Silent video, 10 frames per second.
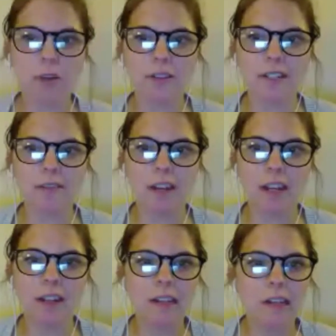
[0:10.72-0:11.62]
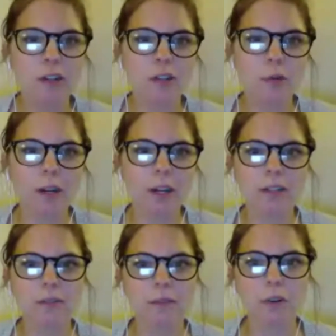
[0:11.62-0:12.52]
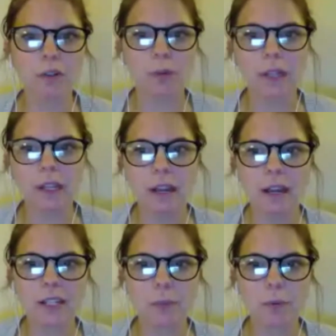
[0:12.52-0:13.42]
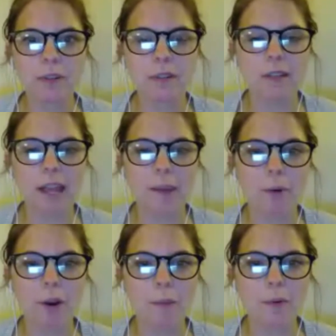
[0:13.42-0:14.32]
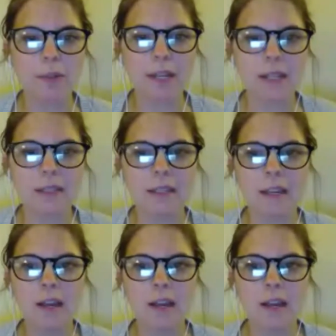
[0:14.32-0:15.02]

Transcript: this evening, joining us virtually as Princeton Library presents